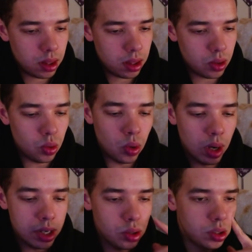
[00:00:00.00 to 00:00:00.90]
Ooh, I
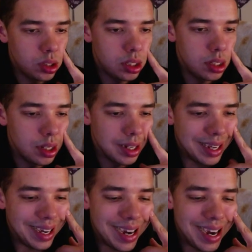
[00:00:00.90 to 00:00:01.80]

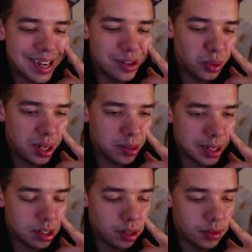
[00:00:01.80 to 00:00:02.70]
do 20 to
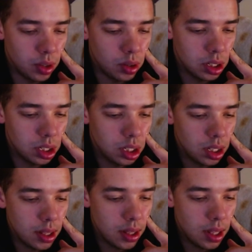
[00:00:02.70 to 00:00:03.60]
myself though.
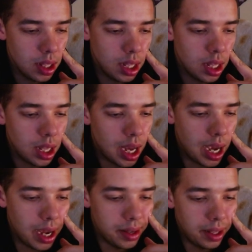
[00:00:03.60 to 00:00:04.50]
I
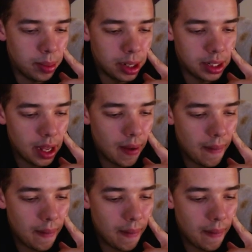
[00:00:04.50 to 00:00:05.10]
didn't think about that.